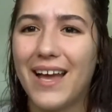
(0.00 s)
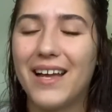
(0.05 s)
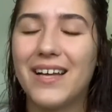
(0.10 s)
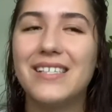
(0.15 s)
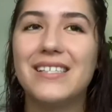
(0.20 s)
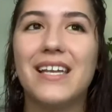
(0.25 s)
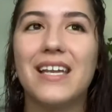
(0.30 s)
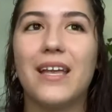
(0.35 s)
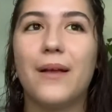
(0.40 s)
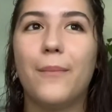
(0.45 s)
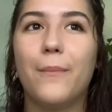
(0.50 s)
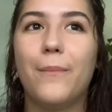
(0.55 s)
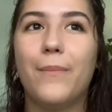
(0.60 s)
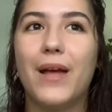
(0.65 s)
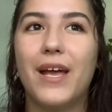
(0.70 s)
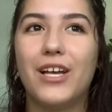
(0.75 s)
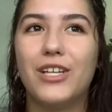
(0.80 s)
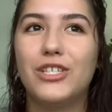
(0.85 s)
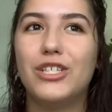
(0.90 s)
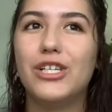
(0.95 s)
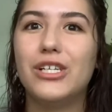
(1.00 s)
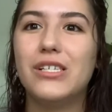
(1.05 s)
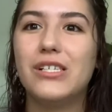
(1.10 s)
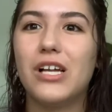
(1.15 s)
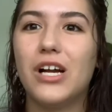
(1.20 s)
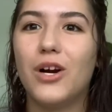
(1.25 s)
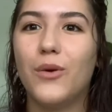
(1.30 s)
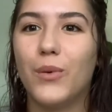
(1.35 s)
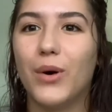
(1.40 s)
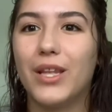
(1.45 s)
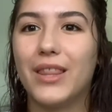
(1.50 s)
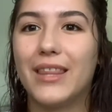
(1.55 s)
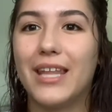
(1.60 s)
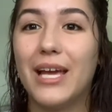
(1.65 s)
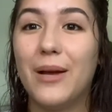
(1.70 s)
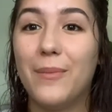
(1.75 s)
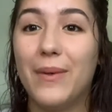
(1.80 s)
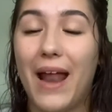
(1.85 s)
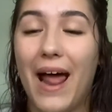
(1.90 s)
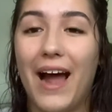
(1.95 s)
Because like pictures are one
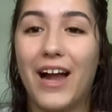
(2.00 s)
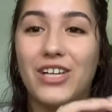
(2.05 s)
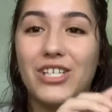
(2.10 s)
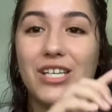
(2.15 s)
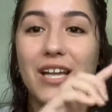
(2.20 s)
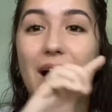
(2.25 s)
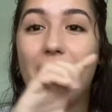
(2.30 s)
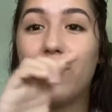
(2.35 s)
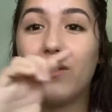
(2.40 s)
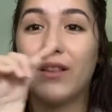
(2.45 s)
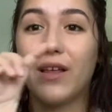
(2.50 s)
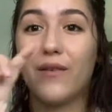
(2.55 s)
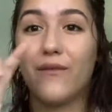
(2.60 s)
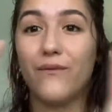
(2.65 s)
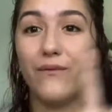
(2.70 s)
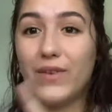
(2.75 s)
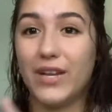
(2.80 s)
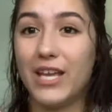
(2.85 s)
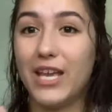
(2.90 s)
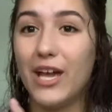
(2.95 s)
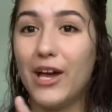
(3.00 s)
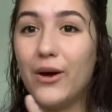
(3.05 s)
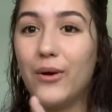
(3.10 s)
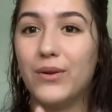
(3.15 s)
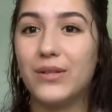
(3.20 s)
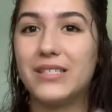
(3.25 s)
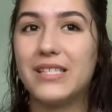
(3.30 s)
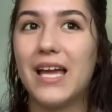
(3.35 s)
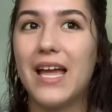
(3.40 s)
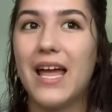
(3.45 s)
thing, but actually having like videos